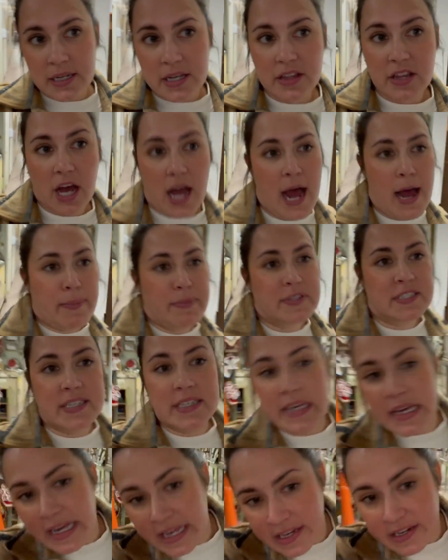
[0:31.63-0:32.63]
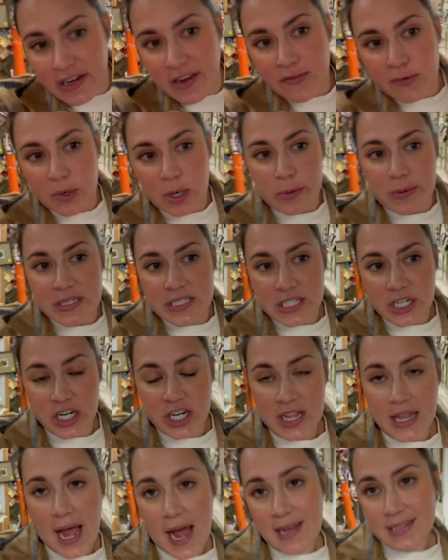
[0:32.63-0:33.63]
the opposite end of where we
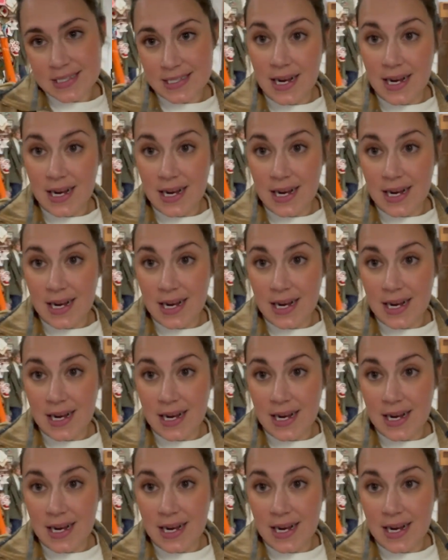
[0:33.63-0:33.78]
started last